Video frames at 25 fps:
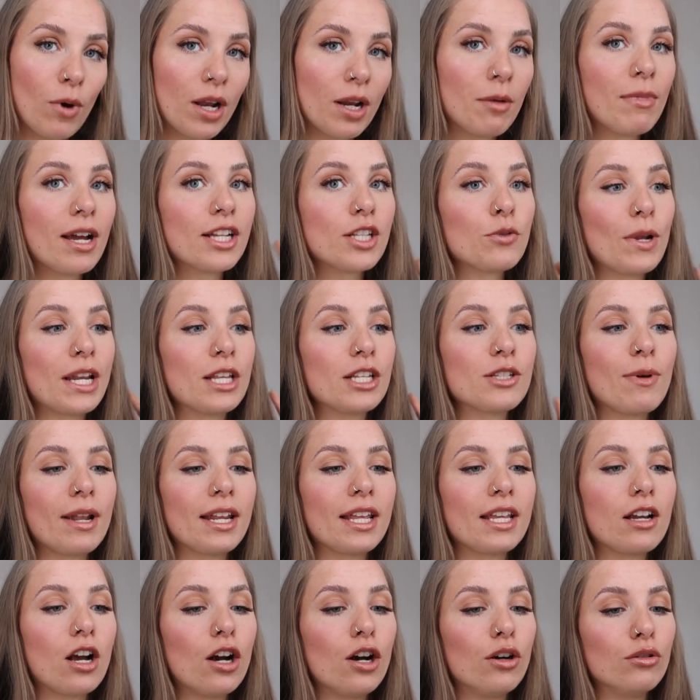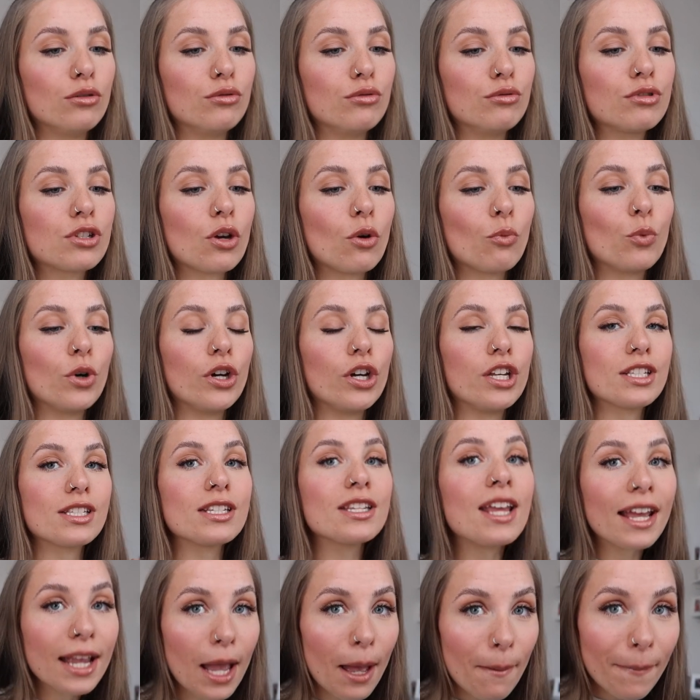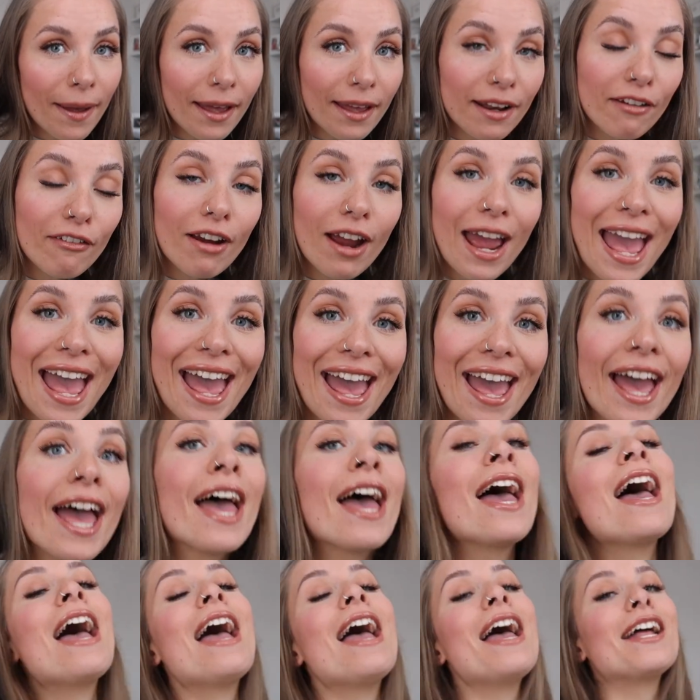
One of my 2020 goals was to get better at hair,